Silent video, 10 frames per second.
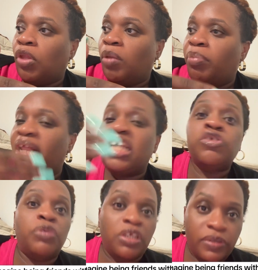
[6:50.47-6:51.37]

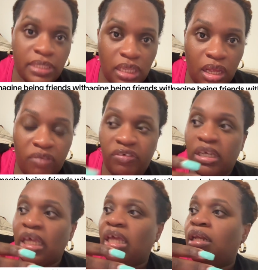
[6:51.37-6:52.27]
pleasuring yourself, and
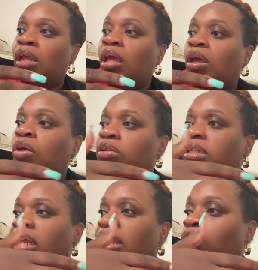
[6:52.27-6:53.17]
then
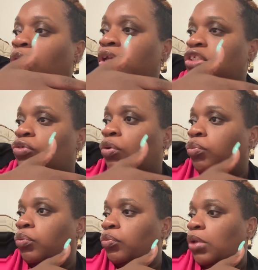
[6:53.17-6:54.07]
Diddy wanted you to
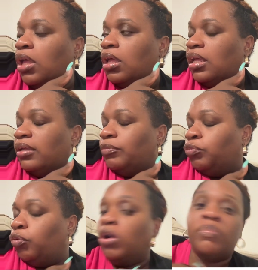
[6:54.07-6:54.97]

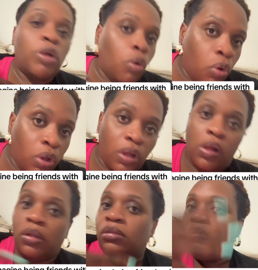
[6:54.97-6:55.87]
rub the
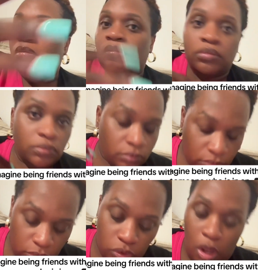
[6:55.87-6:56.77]
oil,
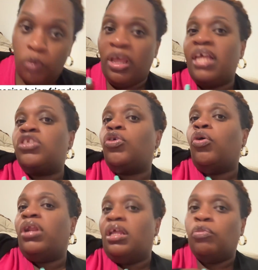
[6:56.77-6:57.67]
on the
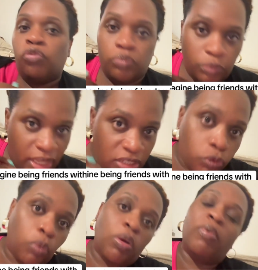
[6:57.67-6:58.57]
escort, and the
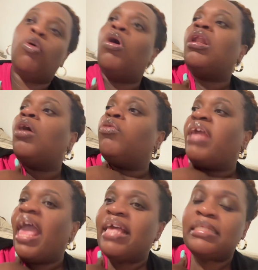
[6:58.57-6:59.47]
escort rubbed the oil on
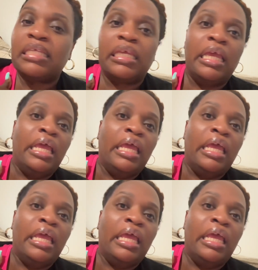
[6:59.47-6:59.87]
Cassie.